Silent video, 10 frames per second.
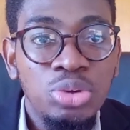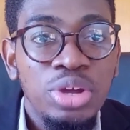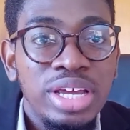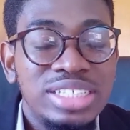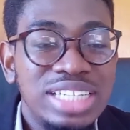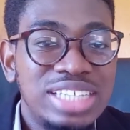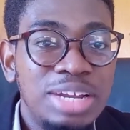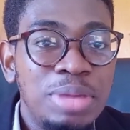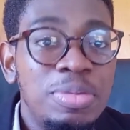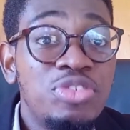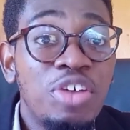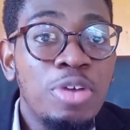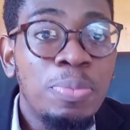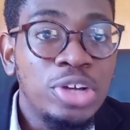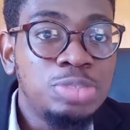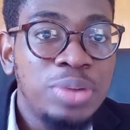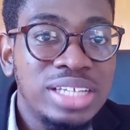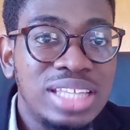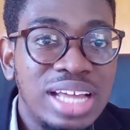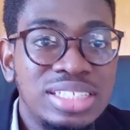So essentially, maybe if you have a
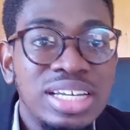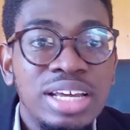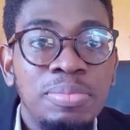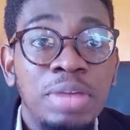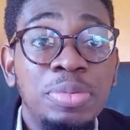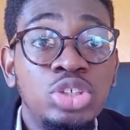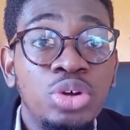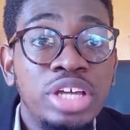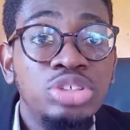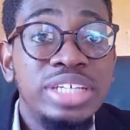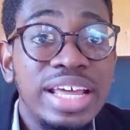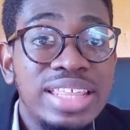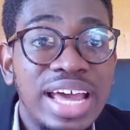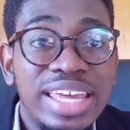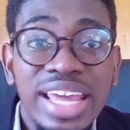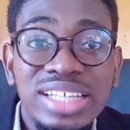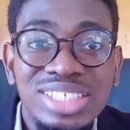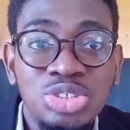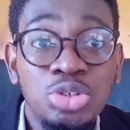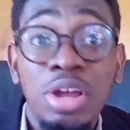prospect that maybe is looking to get their
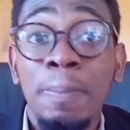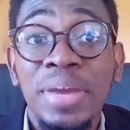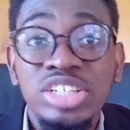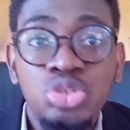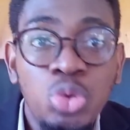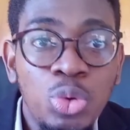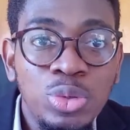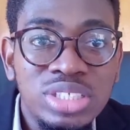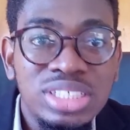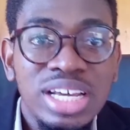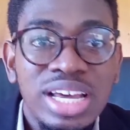kids into the best schools,